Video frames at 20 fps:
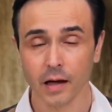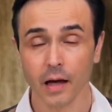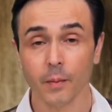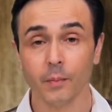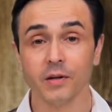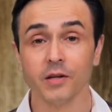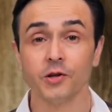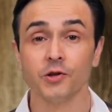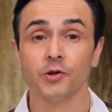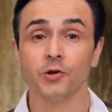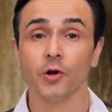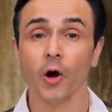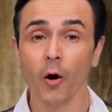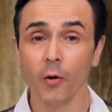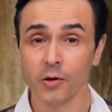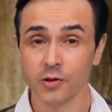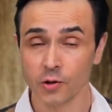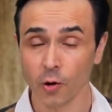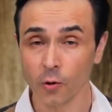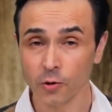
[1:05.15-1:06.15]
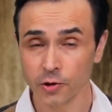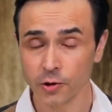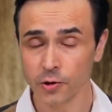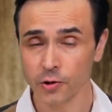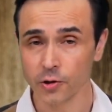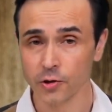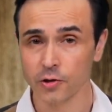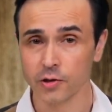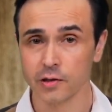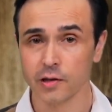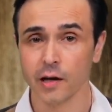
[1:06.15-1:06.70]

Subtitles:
But did you know it's also used